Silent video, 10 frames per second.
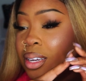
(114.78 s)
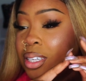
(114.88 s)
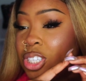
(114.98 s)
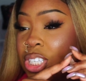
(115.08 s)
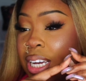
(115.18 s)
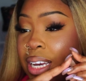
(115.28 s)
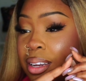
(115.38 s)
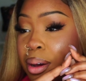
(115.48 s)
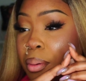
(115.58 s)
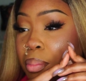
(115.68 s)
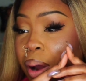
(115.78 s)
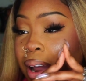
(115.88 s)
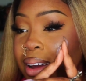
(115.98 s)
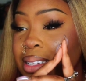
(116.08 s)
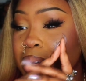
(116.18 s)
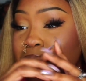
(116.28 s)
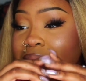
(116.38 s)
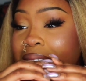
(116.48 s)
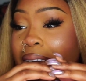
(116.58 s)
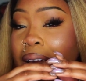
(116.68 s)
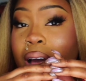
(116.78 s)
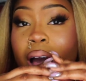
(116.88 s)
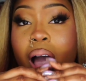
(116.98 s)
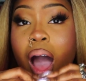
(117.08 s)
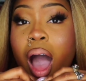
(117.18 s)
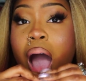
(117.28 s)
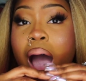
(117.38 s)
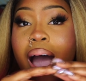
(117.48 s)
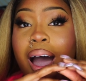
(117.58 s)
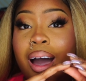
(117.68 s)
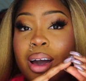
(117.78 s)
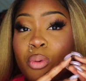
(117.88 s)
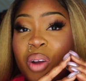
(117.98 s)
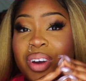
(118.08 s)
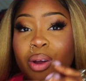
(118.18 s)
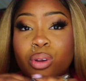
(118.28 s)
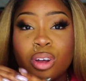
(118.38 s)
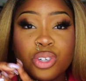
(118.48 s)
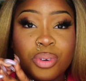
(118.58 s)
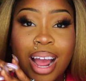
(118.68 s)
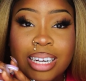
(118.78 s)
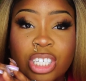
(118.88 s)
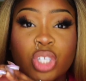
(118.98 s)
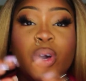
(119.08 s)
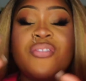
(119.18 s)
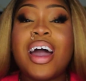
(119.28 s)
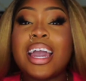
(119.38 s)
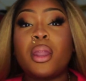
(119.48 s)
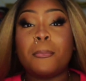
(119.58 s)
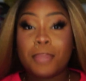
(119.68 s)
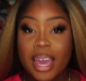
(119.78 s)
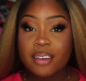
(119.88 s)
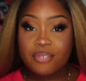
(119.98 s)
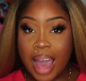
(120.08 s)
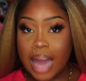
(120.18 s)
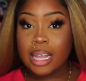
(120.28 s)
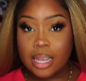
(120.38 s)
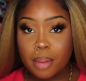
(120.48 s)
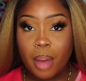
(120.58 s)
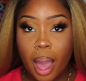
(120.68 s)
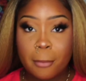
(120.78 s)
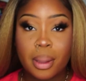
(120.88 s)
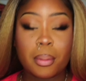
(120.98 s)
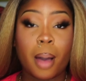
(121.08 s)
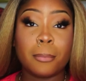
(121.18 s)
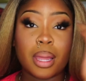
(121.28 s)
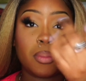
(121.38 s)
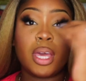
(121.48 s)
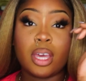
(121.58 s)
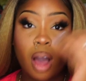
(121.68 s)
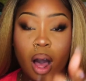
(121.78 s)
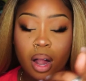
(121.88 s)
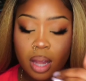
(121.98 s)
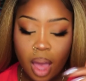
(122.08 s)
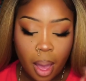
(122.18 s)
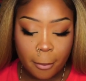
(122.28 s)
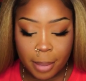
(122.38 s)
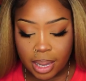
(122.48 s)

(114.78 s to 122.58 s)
Shein products. I'm just like, what if I get an allergic reaction? So if I get a big fat lip, I'm blaming y'all. But